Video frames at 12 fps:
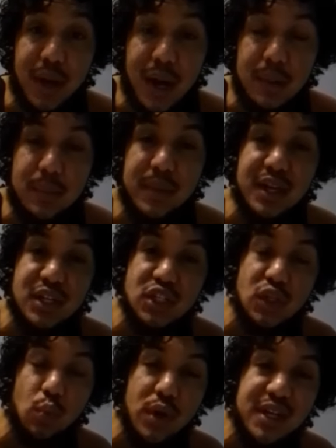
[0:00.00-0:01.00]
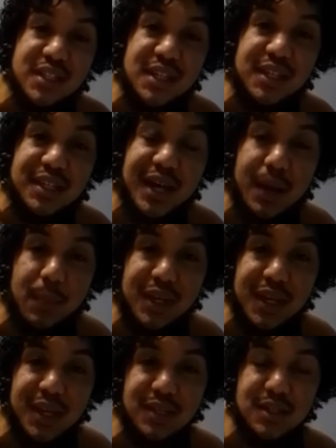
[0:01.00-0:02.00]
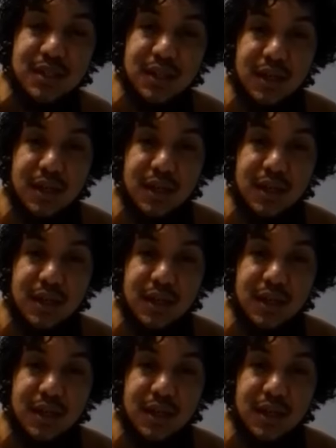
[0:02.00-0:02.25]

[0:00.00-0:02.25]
by me because she wanted to dominate.